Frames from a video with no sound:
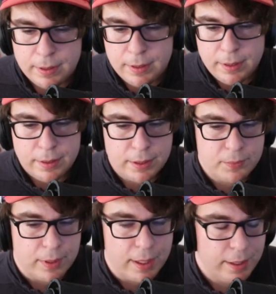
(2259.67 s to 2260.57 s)
That's
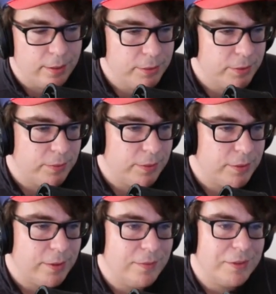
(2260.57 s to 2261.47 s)
where I also
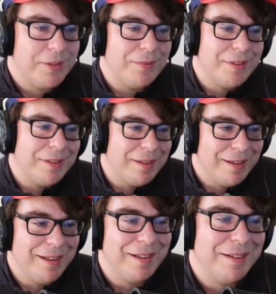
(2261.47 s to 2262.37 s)
discovered something
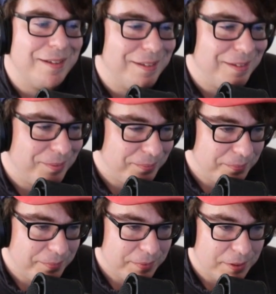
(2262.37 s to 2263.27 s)
in,
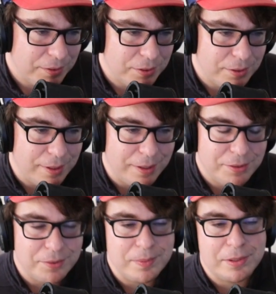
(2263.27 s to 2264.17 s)
that's
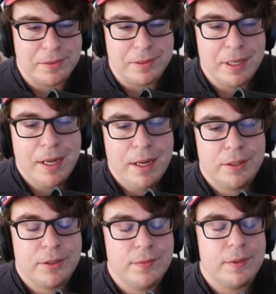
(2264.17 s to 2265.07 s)
super cool.
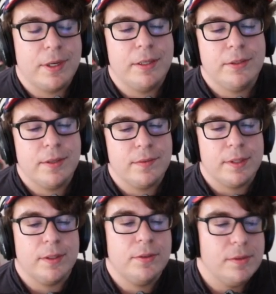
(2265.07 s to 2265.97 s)
I discovered
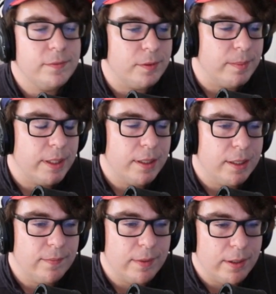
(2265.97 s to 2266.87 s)
something cool for my
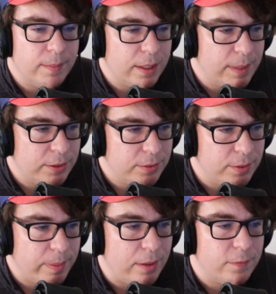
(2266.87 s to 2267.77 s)
game, Mega Man 2, The
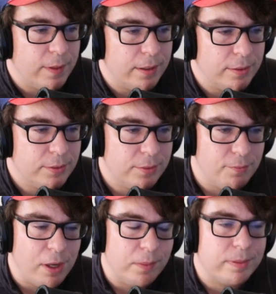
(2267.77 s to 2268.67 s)
Power Fighters,
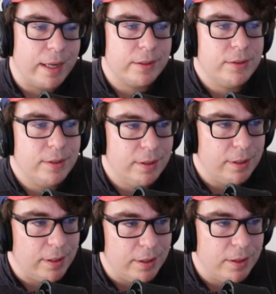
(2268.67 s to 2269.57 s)
while practicing
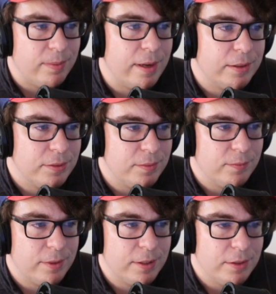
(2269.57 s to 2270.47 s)
in the practice room for
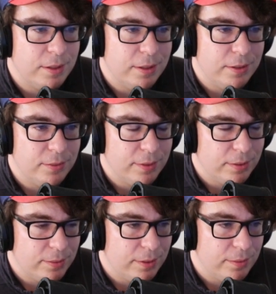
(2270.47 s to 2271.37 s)
SGDQ
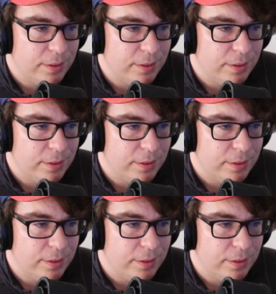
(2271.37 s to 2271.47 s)
2023.